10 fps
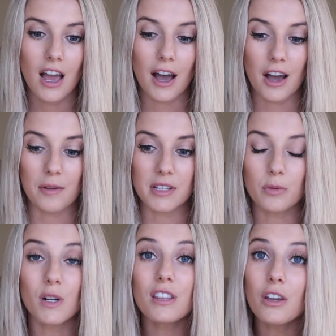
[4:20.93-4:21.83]
It's
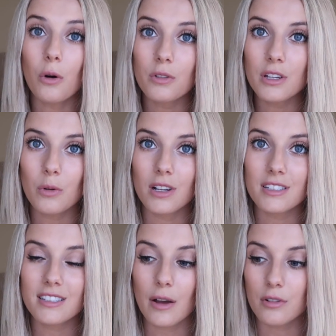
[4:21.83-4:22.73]
one of the only
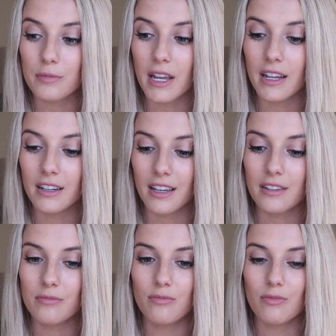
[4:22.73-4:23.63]
ones that were made like